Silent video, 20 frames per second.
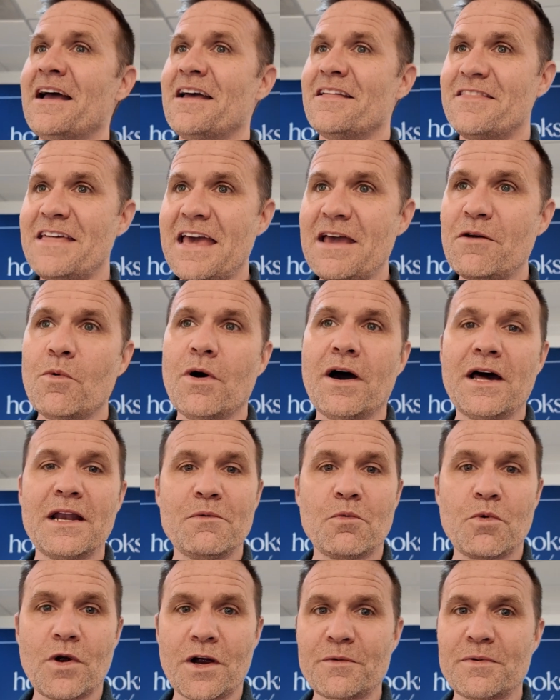They want to
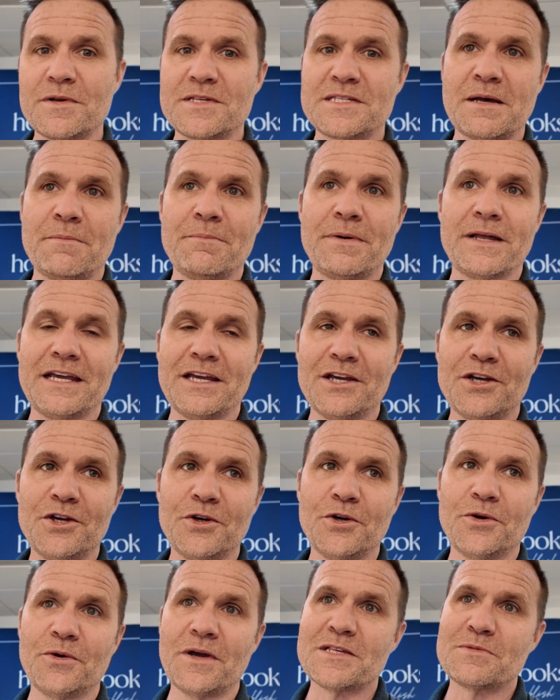work with somebody
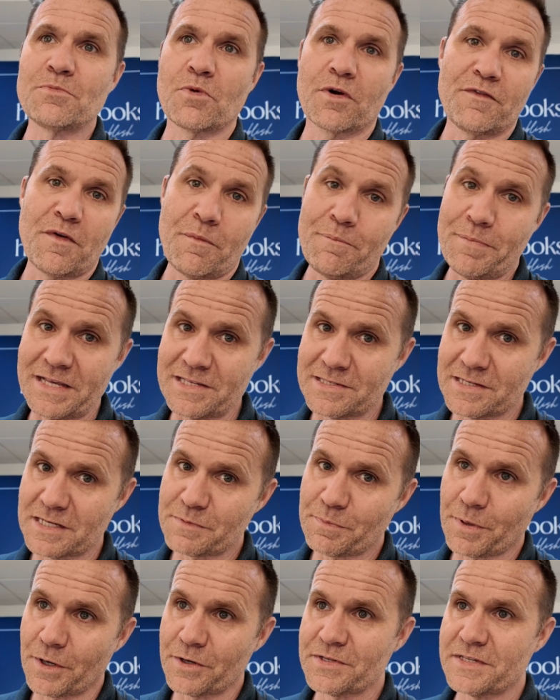who is more of a business
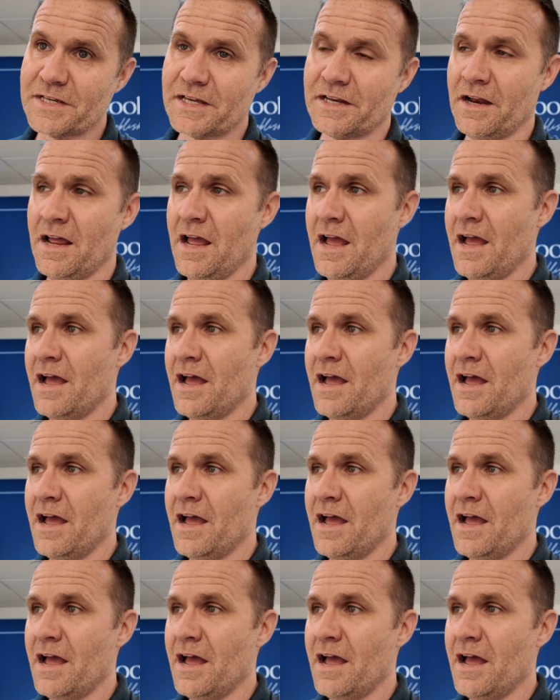person.